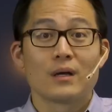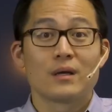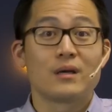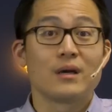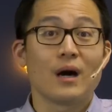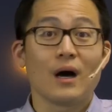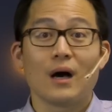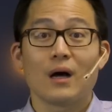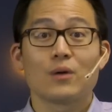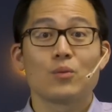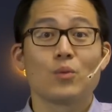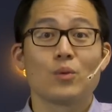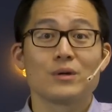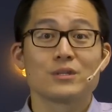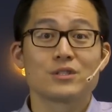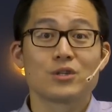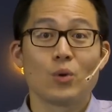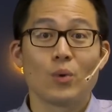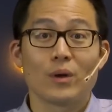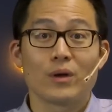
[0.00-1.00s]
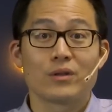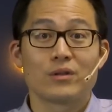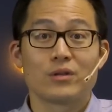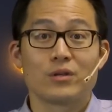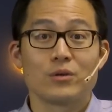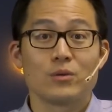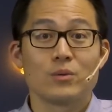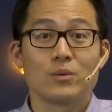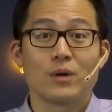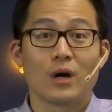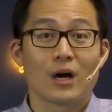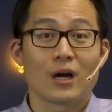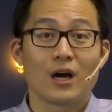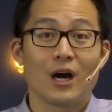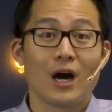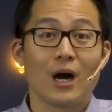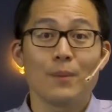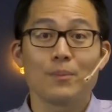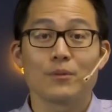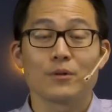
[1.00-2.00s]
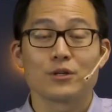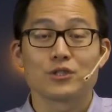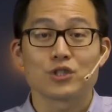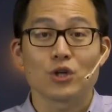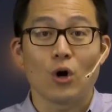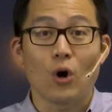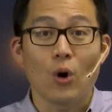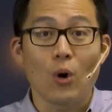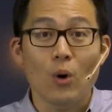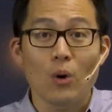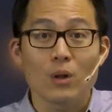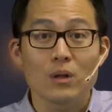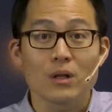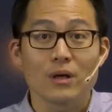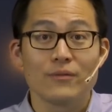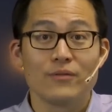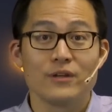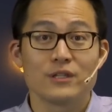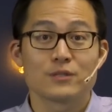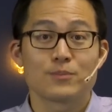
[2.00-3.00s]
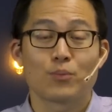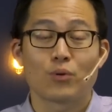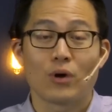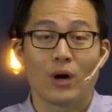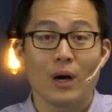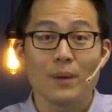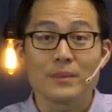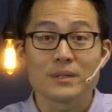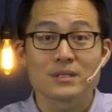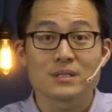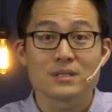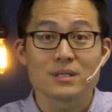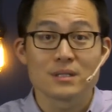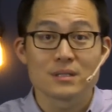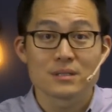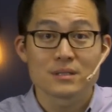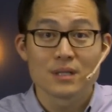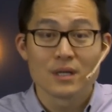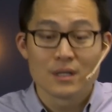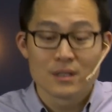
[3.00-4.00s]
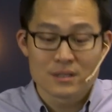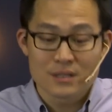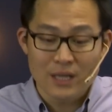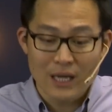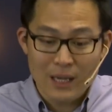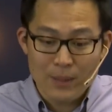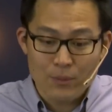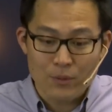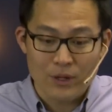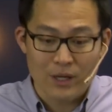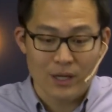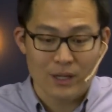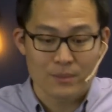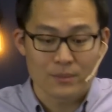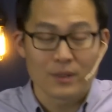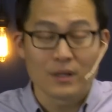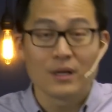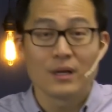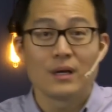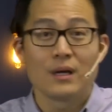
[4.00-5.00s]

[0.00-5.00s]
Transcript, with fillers: God was going to accomplish all of his promises to Abraham.